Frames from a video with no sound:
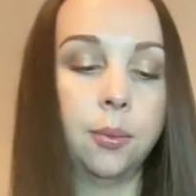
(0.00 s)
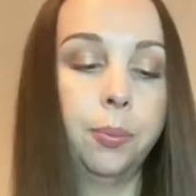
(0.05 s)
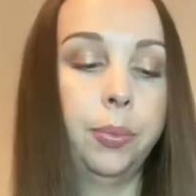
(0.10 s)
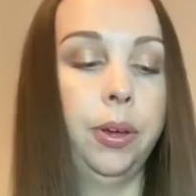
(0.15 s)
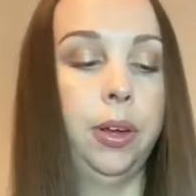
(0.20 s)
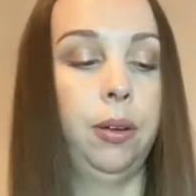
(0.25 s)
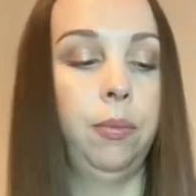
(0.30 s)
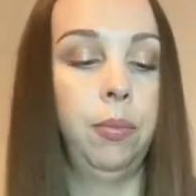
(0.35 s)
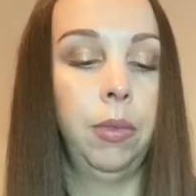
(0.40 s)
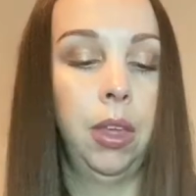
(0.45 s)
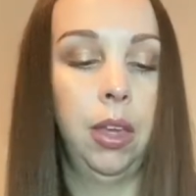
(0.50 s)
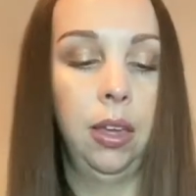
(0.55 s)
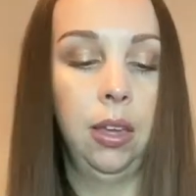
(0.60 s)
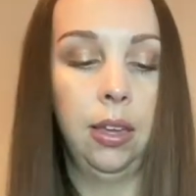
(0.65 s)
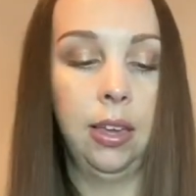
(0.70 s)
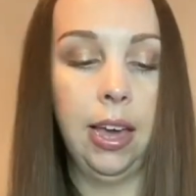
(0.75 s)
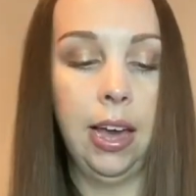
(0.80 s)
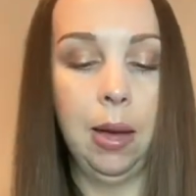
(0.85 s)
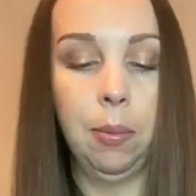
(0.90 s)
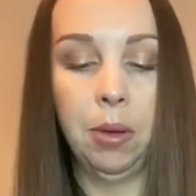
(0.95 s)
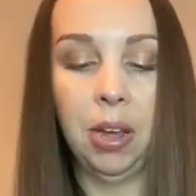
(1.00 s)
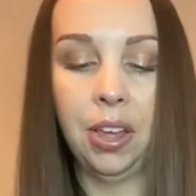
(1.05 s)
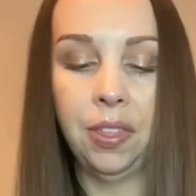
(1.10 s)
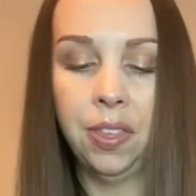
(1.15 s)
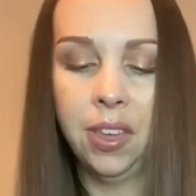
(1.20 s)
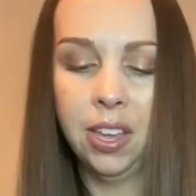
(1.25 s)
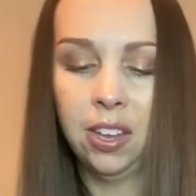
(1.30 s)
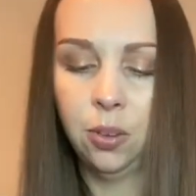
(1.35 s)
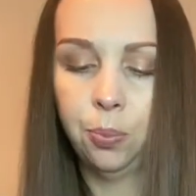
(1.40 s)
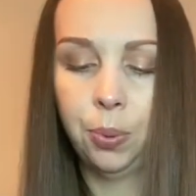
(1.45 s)
but yeah, I mean, I
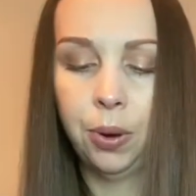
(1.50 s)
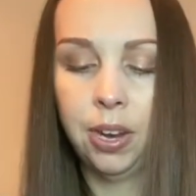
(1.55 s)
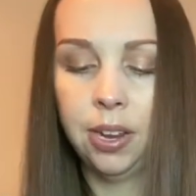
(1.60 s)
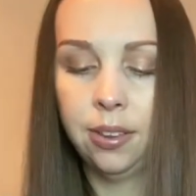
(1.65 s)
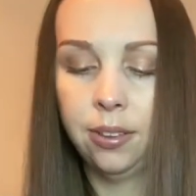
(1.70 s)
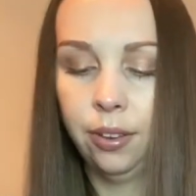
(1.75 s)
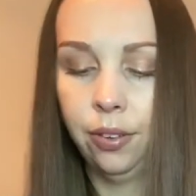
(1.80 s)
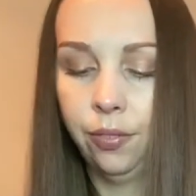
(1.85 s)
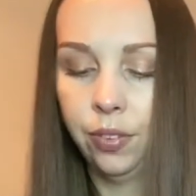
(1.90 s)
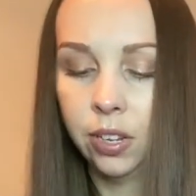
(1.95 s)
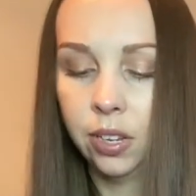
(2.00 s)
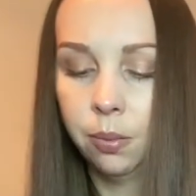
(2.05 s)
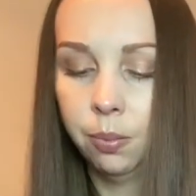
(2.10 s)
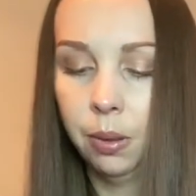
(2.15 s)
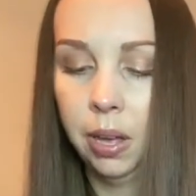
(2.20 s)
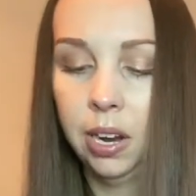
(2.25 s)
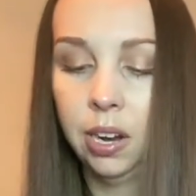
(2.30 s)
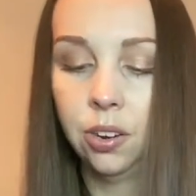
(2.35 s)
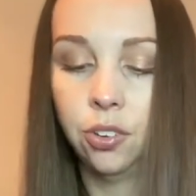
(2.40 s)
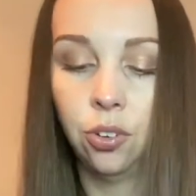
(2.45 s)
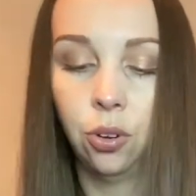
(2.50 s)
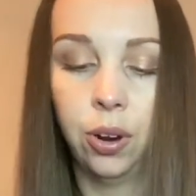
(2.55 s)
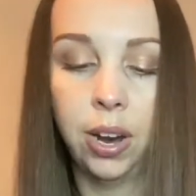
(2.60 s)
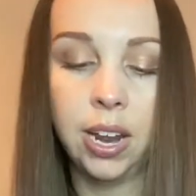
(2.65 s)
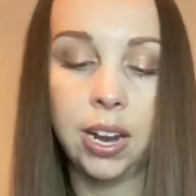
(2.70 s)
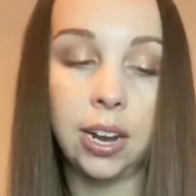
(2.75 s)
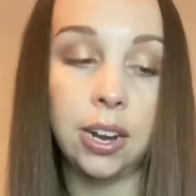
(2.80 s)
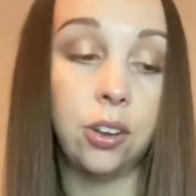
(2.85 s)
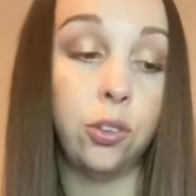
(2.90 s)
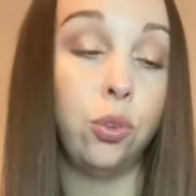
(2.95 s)
think it's pretty self-explanatory
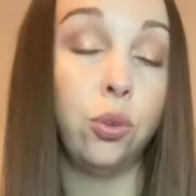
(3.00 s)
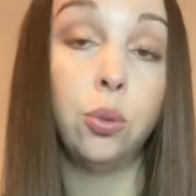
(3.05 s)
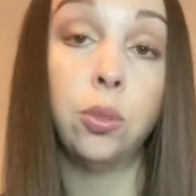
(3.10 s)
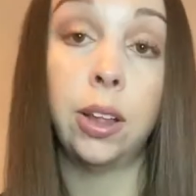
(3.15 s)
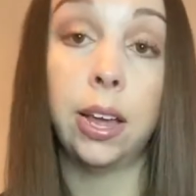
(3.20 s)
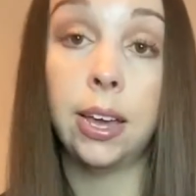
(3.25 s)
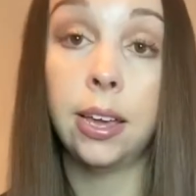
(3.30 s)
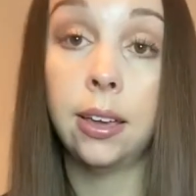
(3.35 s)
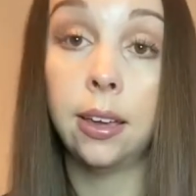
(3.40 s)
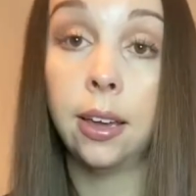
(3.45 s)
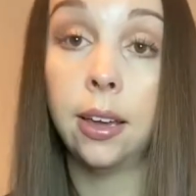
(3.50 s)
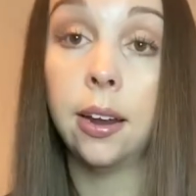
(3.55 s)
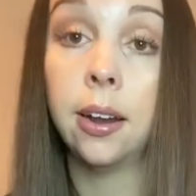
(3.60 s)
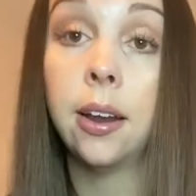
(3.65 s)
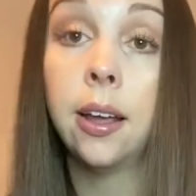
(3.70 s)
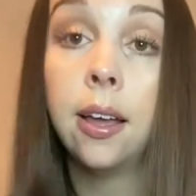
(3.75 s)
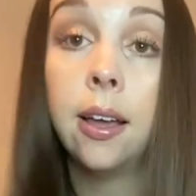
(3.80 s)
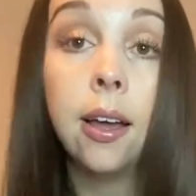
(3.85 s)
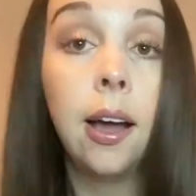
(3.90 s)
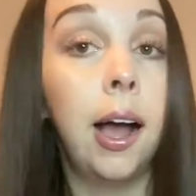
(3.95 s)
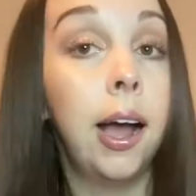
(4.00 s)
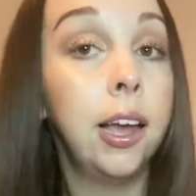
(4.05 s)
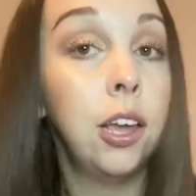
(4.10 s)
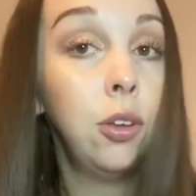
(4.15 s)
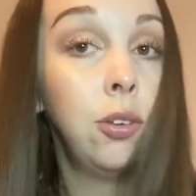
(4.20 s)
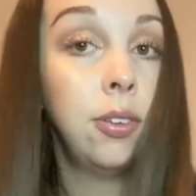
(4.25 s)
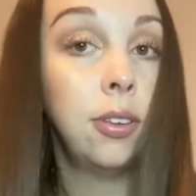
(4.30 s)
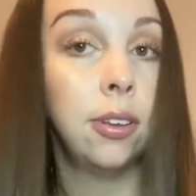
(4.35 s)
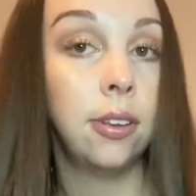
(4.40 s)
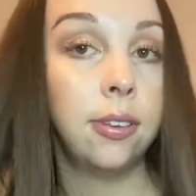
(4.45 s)
and I do like it. I
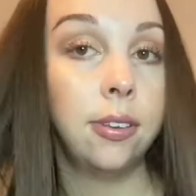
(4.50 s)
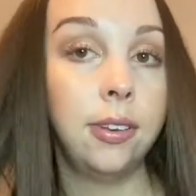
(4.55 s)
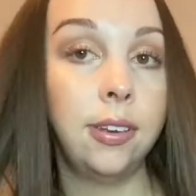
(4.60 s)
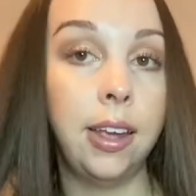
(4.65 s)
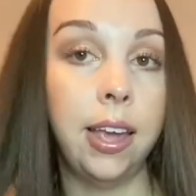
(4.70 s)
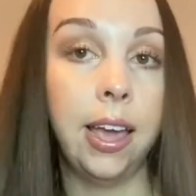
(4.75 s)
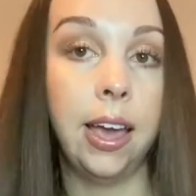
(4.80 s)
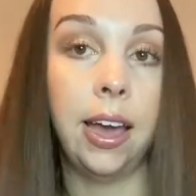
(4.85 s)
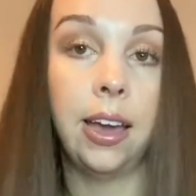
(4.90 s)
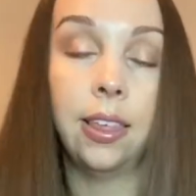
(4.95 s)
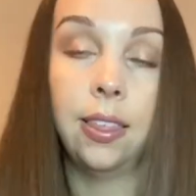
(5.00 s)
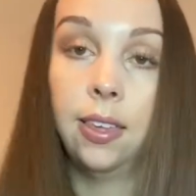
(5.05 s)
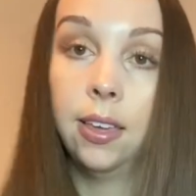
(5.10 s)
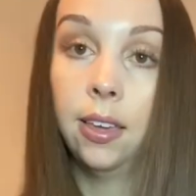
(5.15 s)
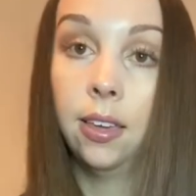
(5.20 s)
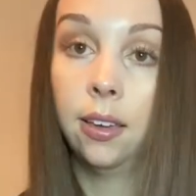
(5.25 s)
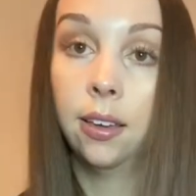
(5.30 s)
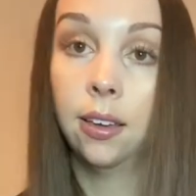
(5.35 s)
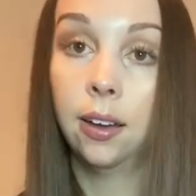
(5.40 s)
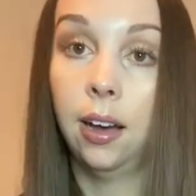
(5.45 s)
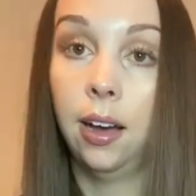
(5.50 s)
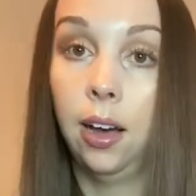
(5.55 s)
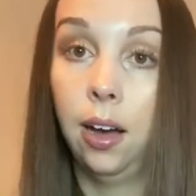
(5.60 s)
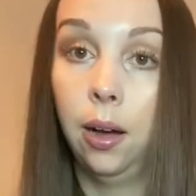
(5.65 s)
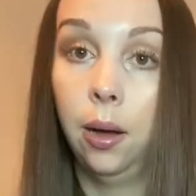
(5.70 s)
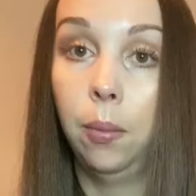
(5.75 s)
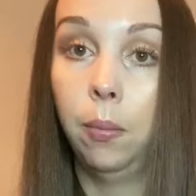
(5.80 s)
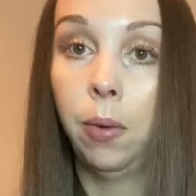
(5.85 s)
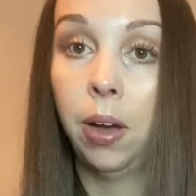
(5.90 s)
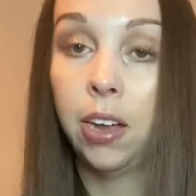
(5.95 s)
used it today. I think
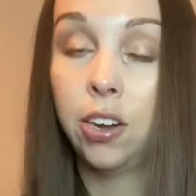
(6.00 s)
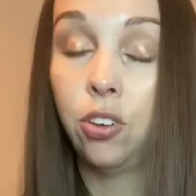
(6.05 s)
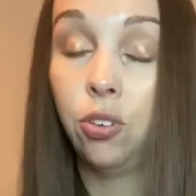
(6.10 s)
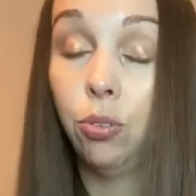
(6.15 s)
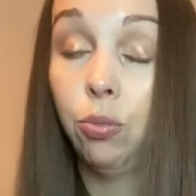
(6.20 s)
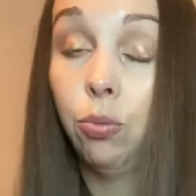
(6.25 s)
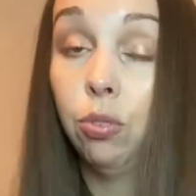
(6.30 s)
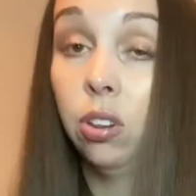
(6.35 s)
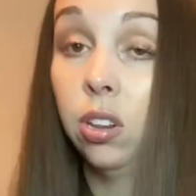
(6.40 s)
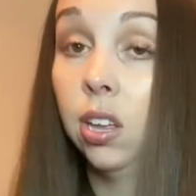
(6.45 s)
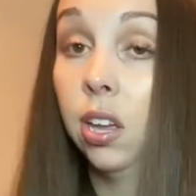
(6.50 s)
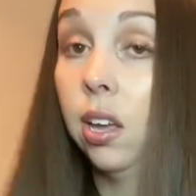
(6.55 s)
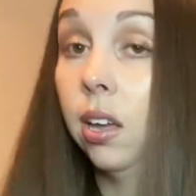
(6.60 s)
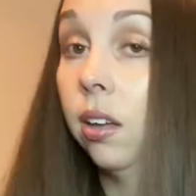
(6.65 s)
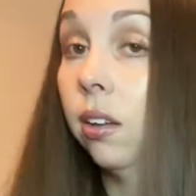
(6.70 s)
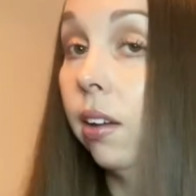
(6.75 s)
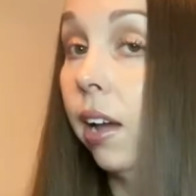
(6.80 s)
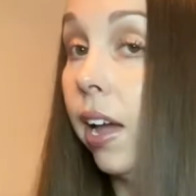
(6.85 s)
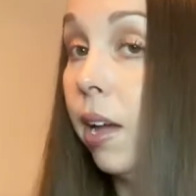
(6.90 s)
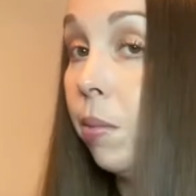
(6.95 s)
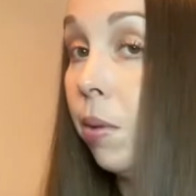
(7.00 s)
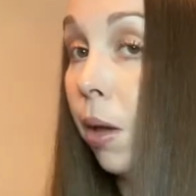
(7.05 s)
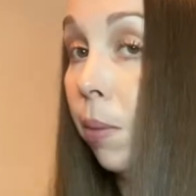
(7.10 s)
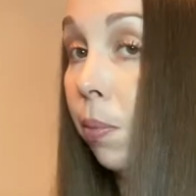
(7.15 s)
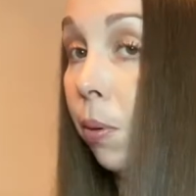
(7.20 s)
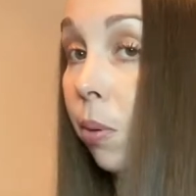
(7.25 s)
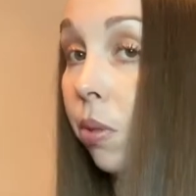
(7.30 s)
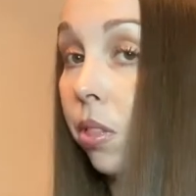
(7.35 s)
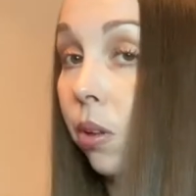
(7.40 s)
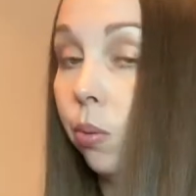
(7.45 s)
um, I do really, I am happy
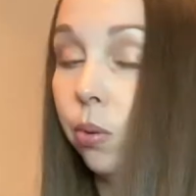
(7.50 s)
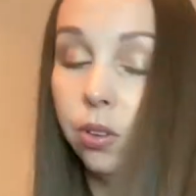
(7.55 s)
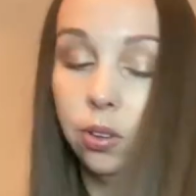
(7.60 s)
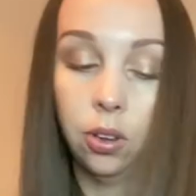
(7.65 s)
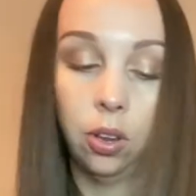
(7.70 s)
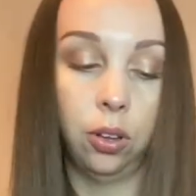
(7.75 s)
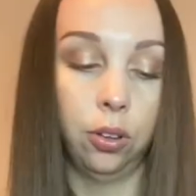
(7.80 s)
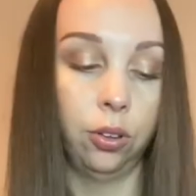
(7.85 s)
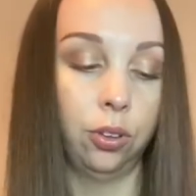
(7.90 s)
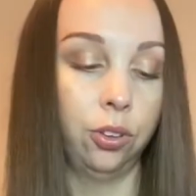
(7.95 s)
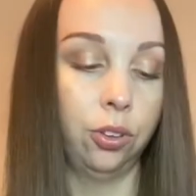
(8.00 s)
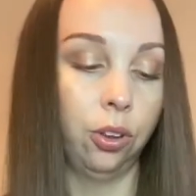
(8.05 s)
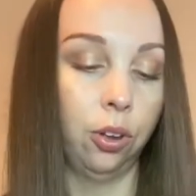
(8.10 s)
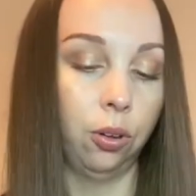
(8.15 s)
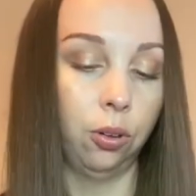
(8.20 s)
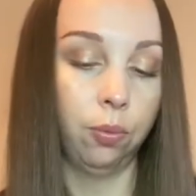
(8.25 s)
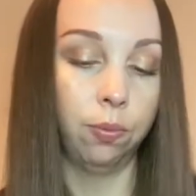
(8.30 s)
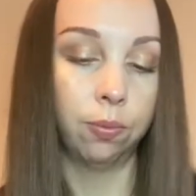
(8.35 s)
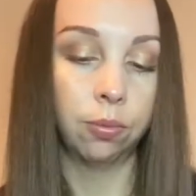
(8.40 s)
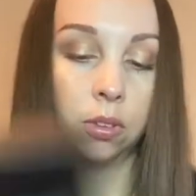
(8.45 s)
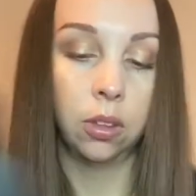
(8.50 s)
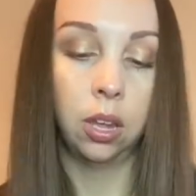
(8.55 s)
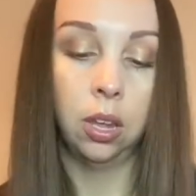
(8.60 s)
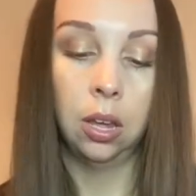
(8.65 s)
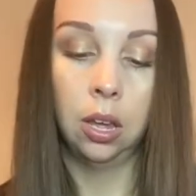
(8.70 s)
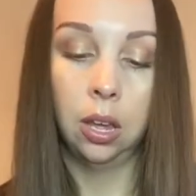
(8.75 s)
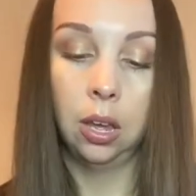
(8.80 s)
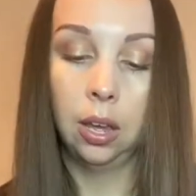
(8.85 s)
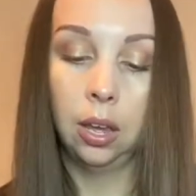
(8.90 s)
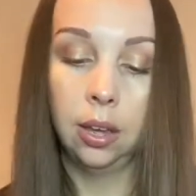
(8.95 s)
with the results. So
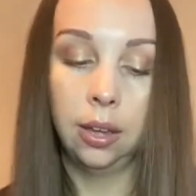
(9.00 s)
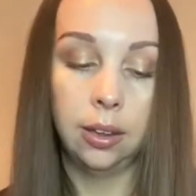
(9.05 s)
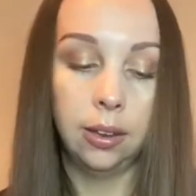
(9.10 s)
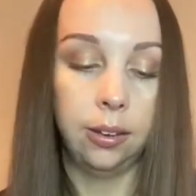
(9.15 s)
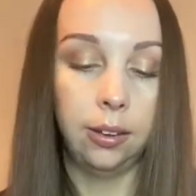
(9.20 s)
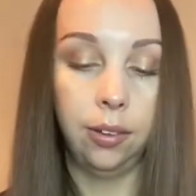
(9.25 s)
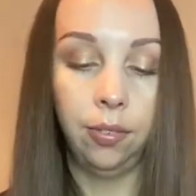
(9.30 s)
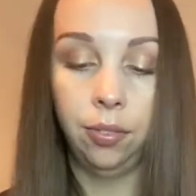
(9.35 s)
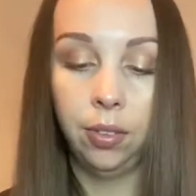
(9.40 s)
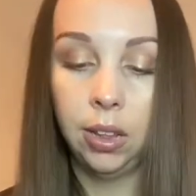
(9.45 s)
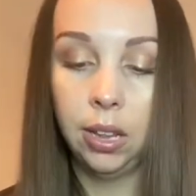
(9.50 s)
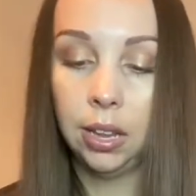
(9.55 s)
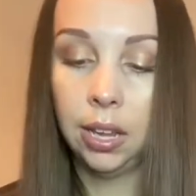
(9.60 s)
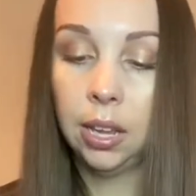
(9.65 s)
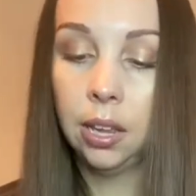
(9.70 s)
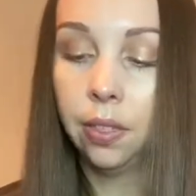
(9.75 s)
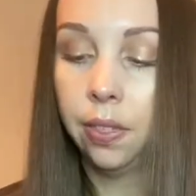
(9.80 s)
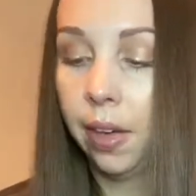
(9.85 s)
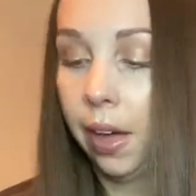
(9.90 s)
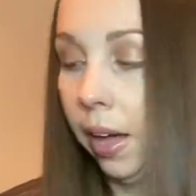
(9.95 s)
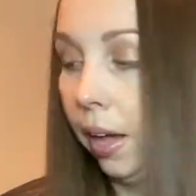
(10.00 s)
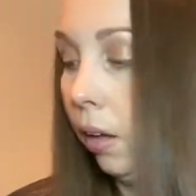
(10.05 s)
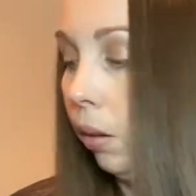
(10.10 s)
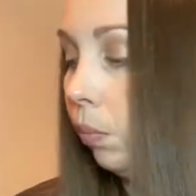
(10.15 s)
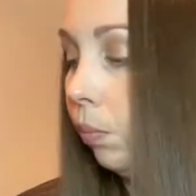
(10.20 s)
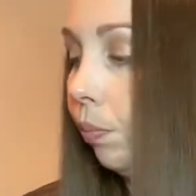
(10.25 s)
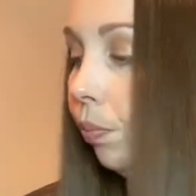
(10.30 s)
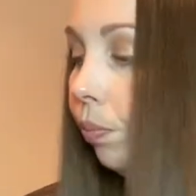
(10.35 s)
definitely like that.